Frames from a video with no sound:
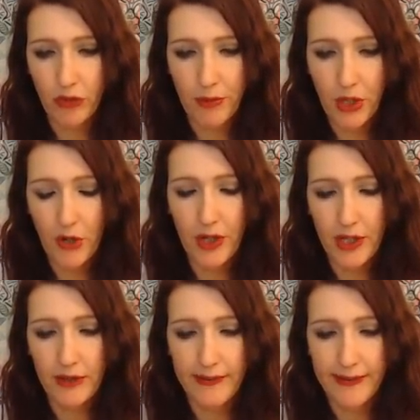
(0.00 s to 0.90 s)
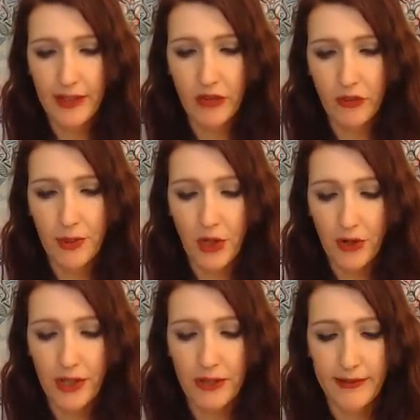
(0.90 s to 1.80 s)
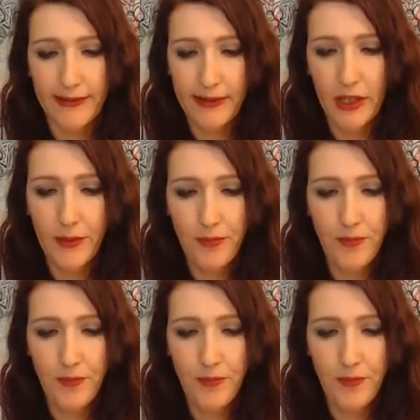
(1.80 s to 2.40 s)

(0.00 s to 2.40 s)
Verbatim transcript: Show me the card I need to see. Show me the card I need to see.